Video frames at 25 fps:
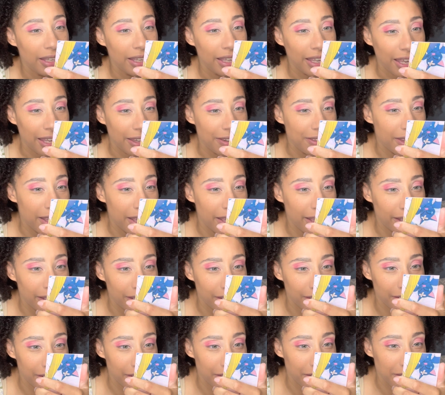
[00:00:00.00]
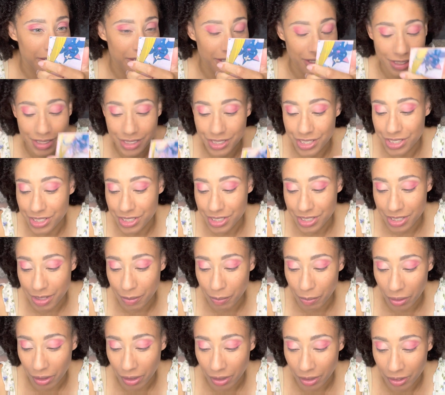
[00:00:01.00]
And then the
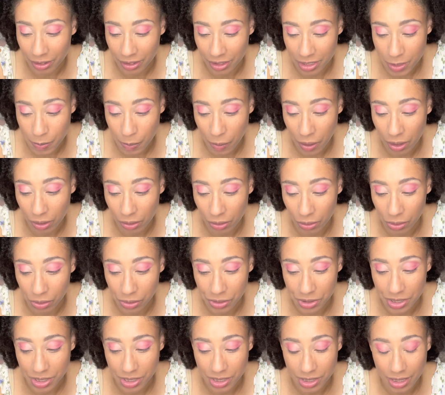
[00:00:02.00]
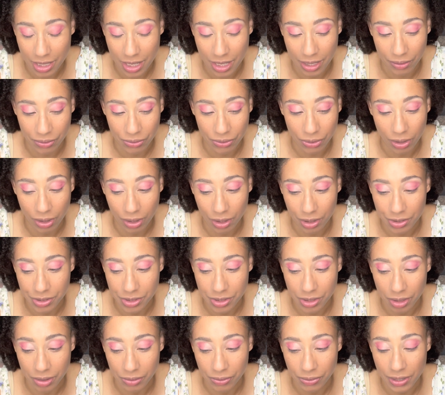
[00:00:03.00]
shimmer, the sparkles just kind of fall onto
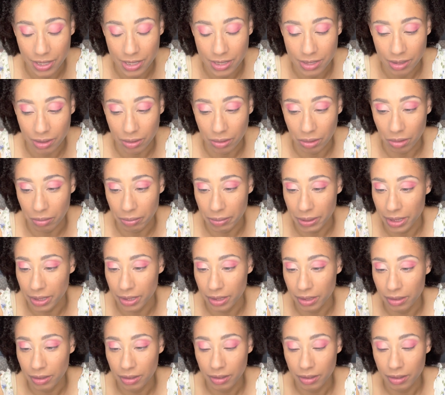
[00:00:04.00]
your face a little bit.